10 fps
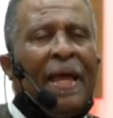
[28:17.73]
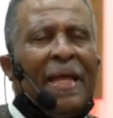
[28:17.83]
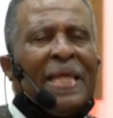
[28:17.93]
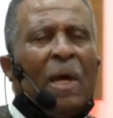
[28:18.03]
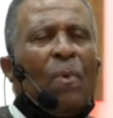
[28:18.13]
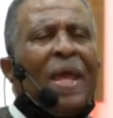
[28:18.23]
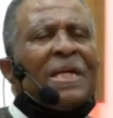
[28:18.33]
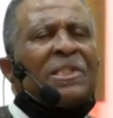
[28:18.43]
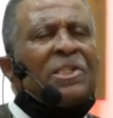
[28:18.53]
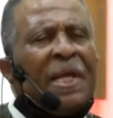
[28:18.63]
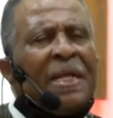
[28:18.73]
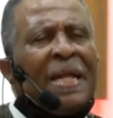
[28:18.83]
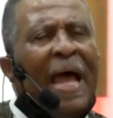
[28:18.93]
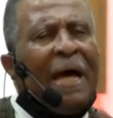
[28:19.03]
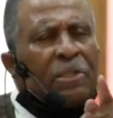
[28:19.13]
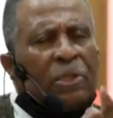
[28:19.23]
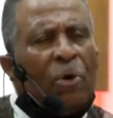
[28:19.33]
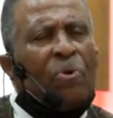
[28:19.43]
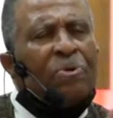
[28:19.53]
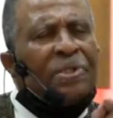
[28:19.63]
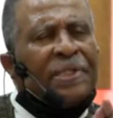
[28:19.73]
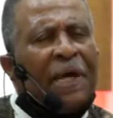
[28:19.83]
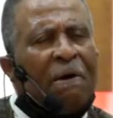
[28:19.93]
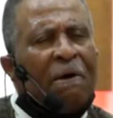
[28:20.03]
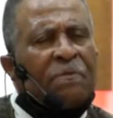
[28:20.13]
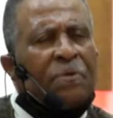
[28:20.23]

and that we extend our total selves